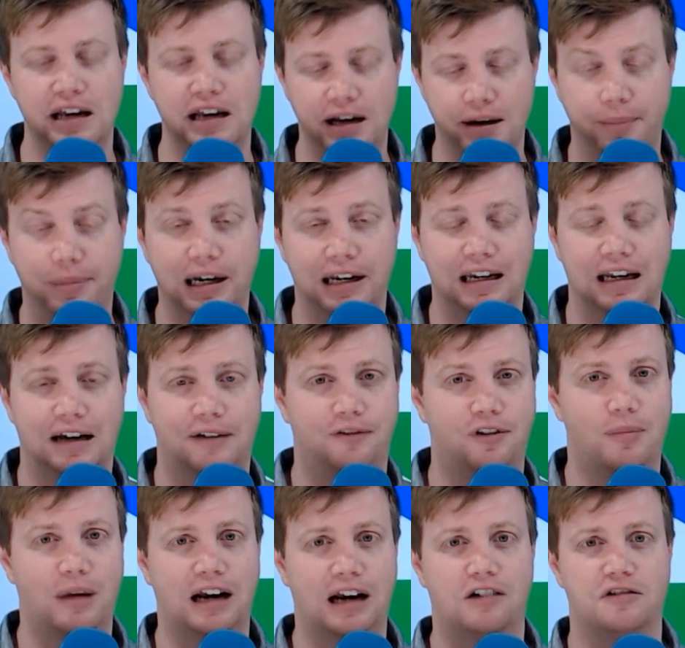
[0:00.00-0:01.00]
But for
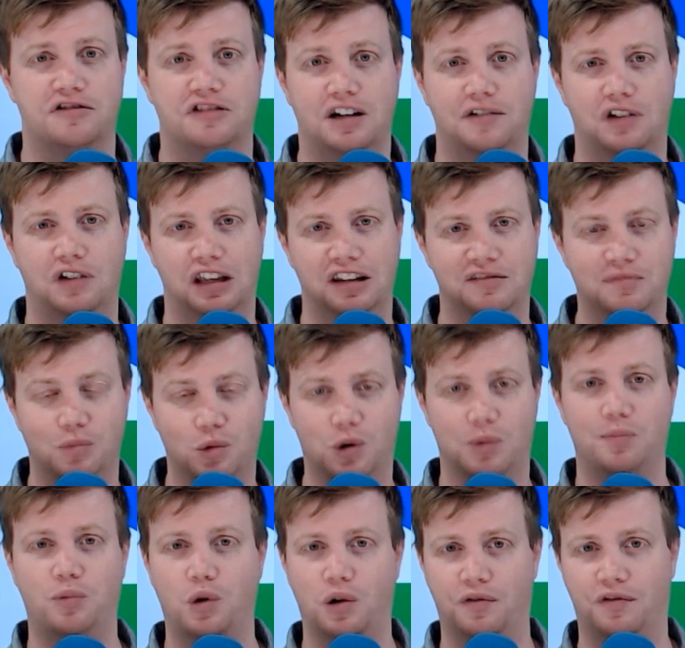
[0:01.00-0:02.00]
Microsoft, it's more
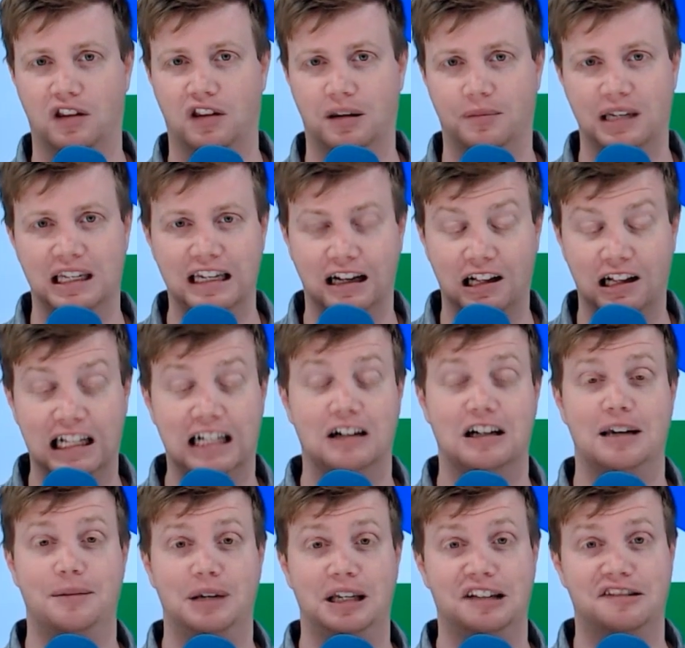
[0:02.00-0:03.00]
important for them to get cloud
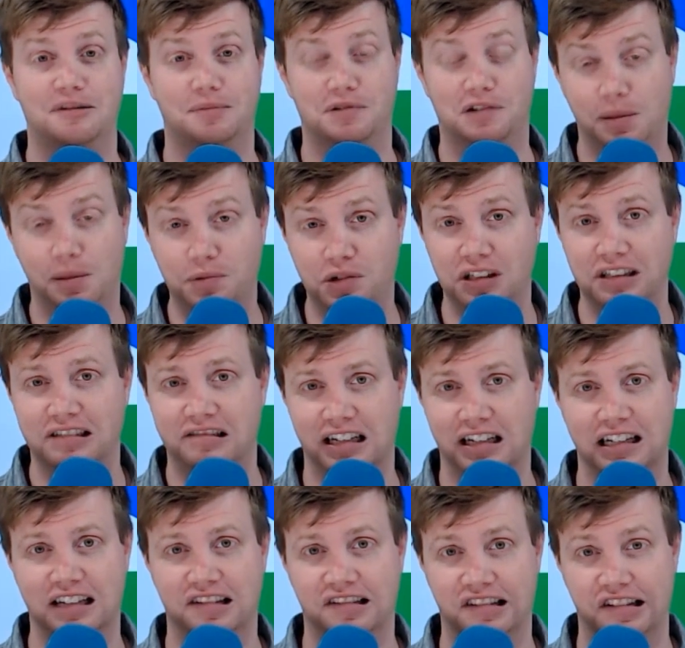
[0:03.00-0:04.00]
gaming subscriptions than
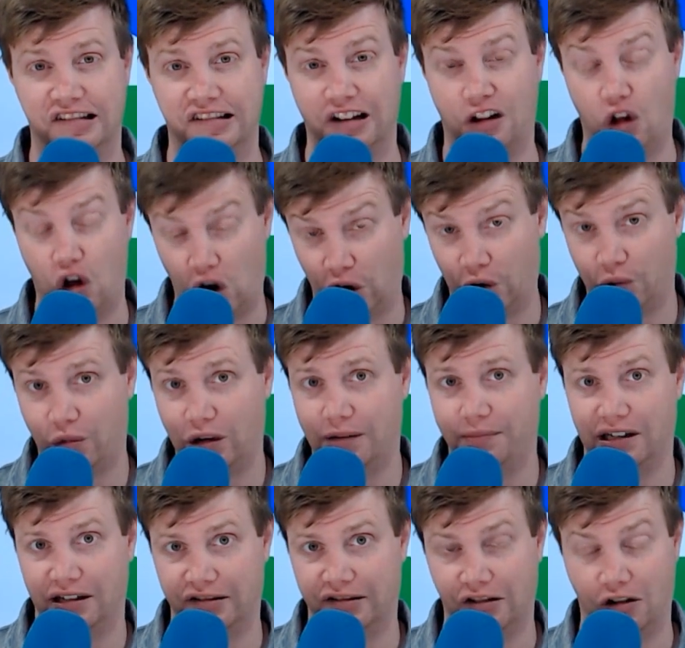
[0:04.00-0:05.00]
it is to sell hardware
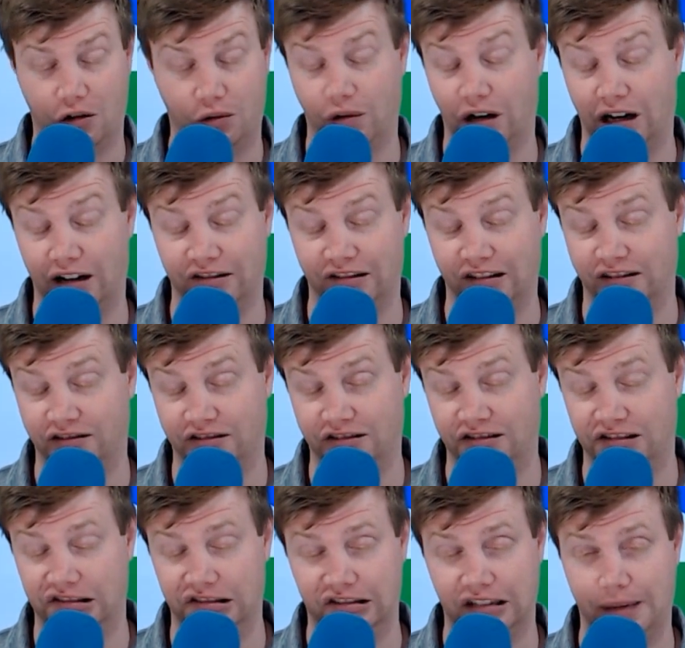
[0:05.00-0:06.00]
because hardware has
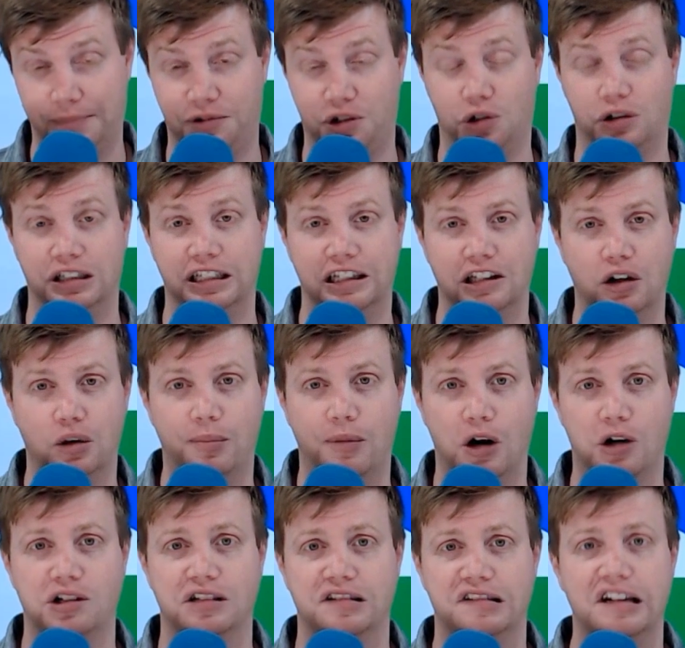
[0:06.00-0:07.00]
exceptionally low
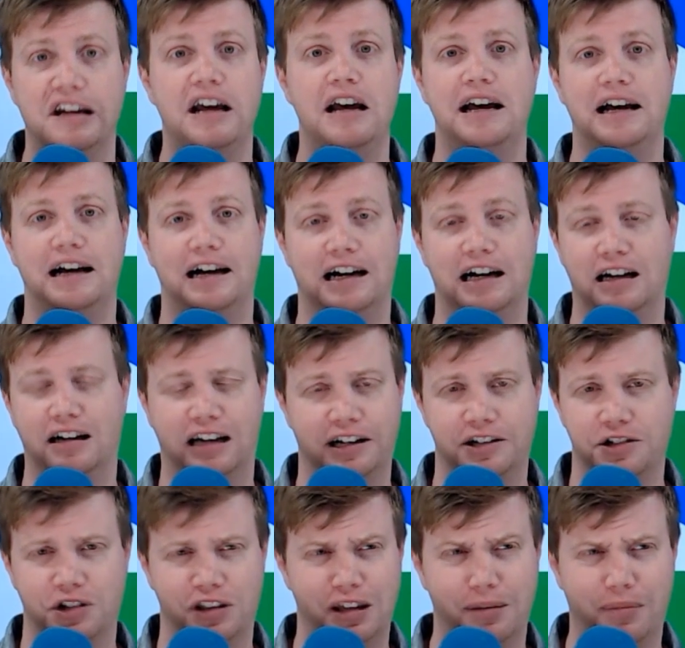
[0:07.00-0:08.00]
margins. Uh,
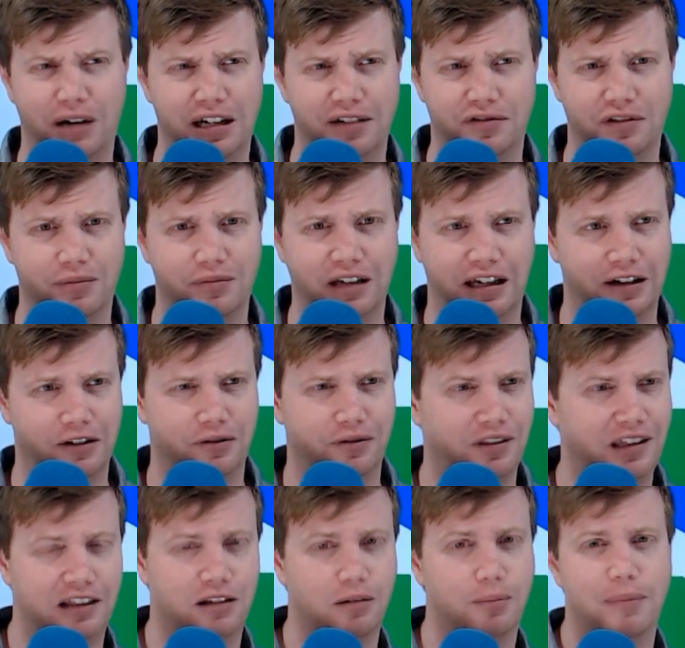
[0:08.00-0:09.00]
actually, they might even. I don't
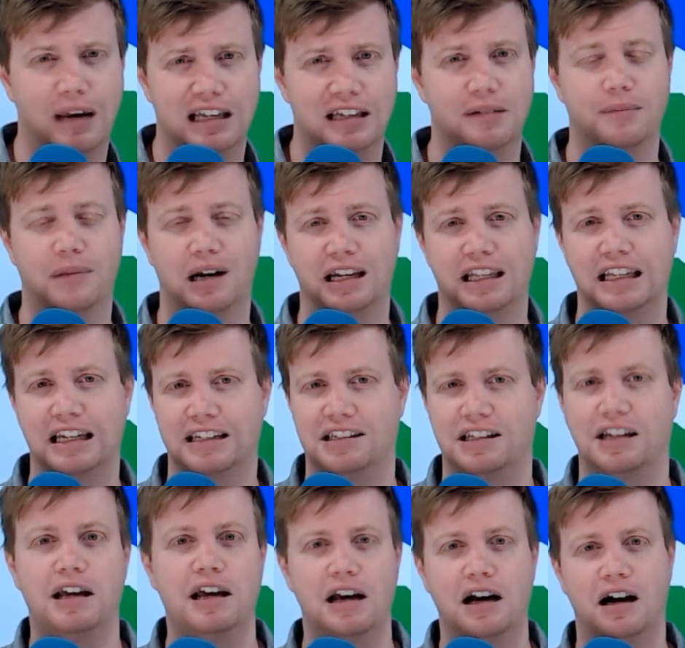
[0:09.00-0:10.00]
think they're making money yet
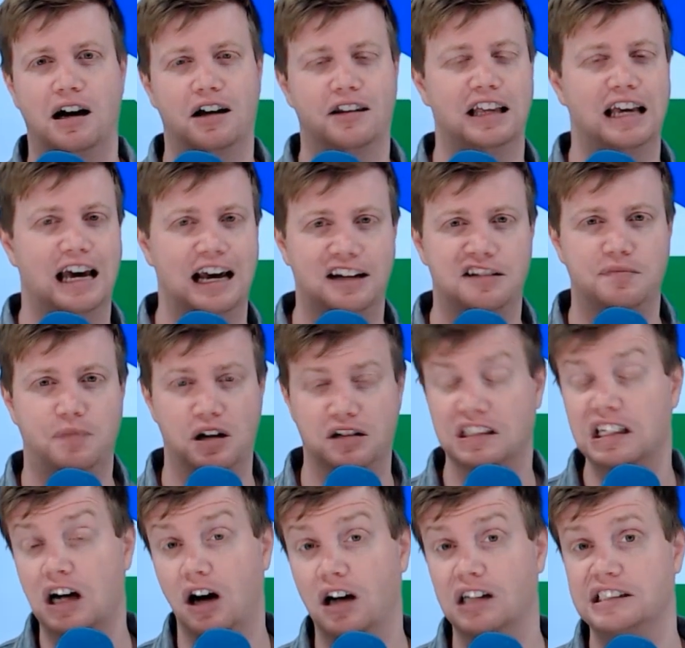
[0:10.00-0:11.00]
on the Xbox
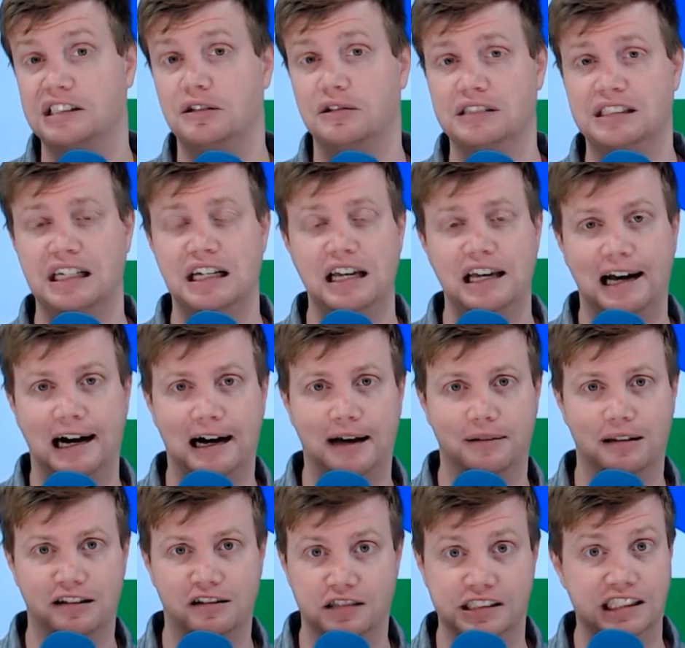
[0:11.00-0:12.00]
consoles uh,
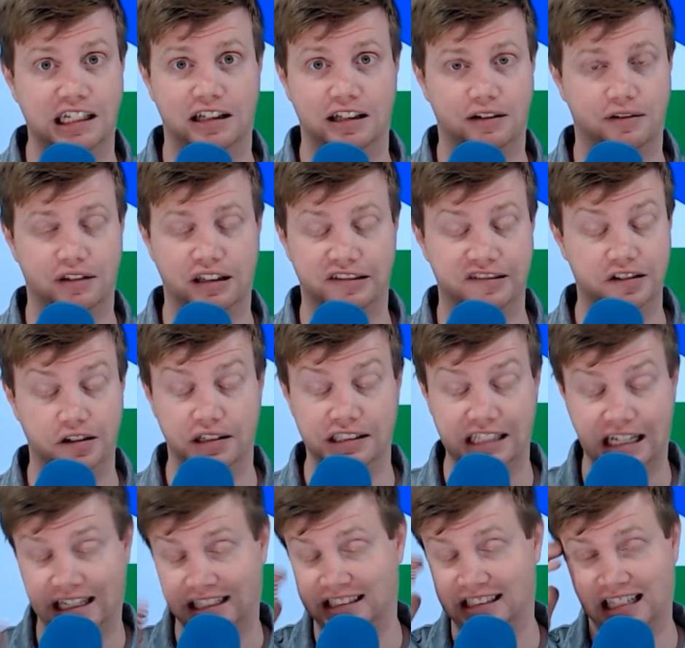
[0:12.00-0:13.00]
that they're selling the Series
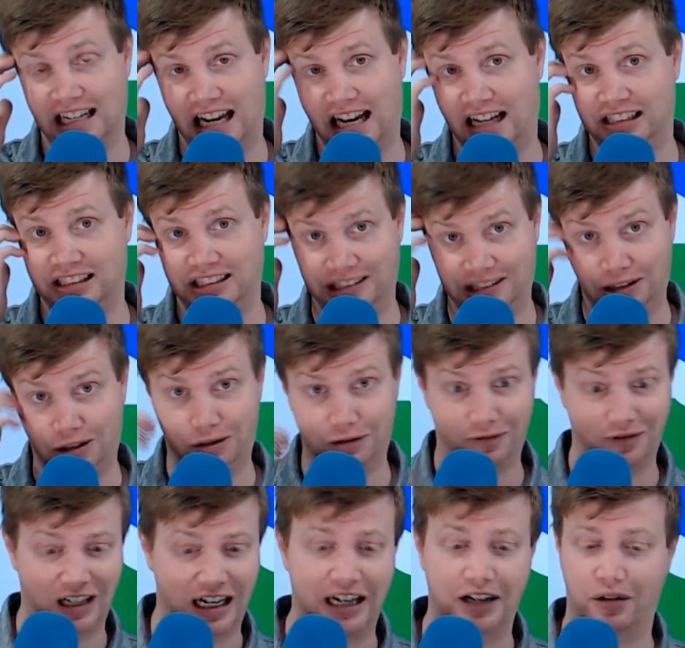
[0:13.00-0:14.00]
S and X. So
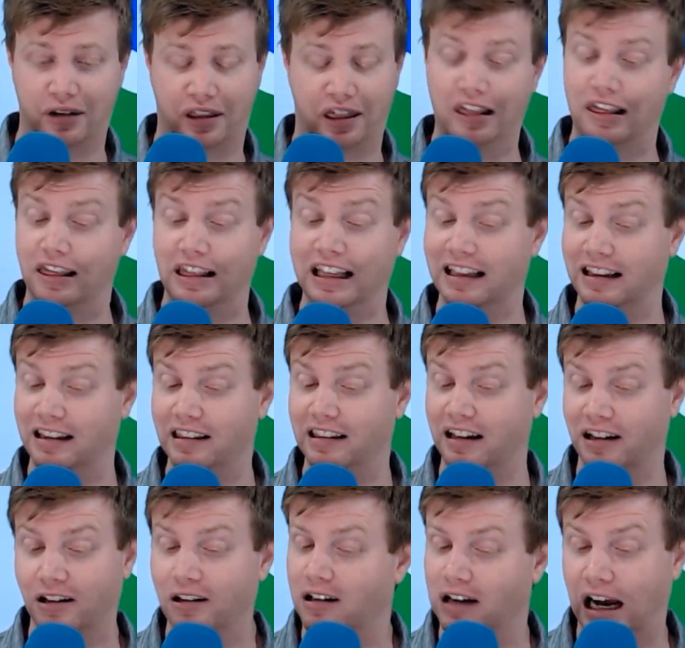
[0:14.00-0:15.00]
I don't think they
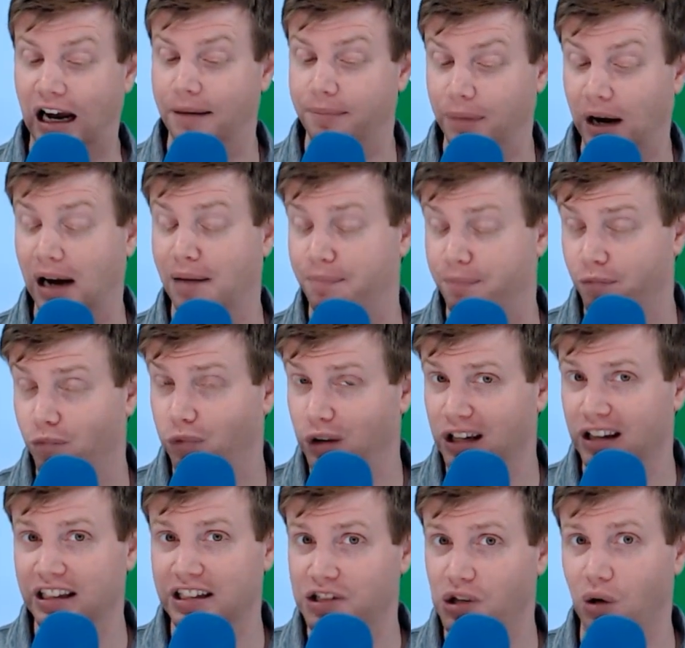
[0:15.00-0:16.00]
are. I I
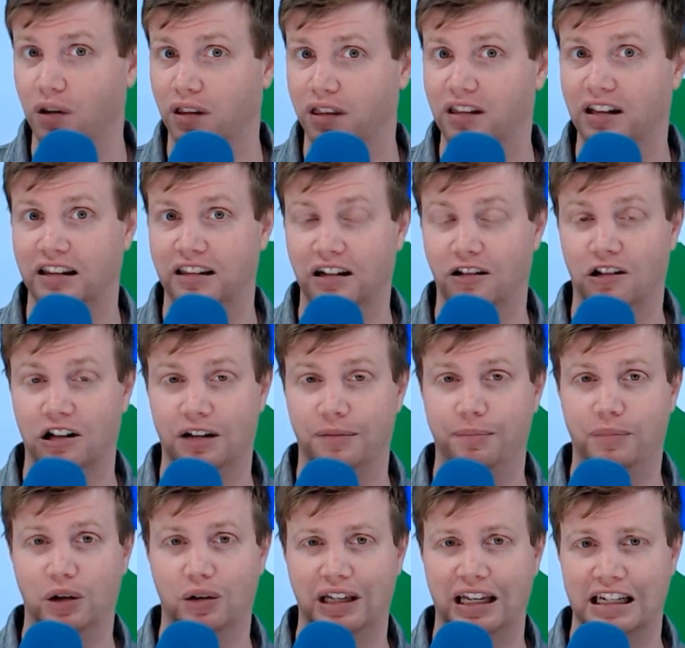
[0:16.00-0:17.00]
really don't think they're going to
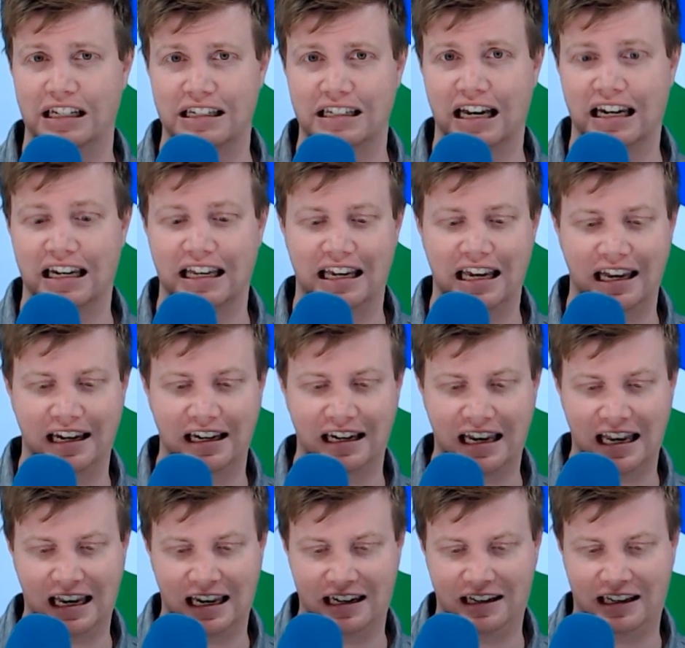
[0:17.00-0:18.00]
build a dedicated
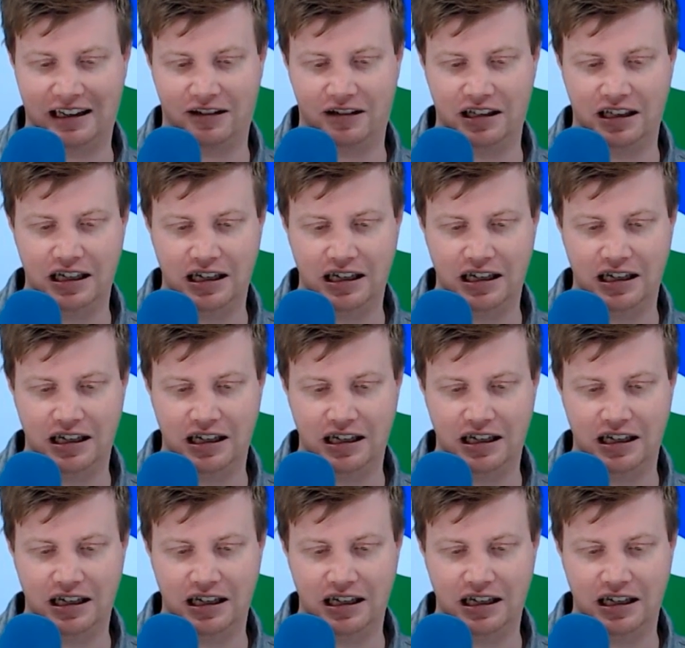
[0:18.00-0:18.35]
handheld.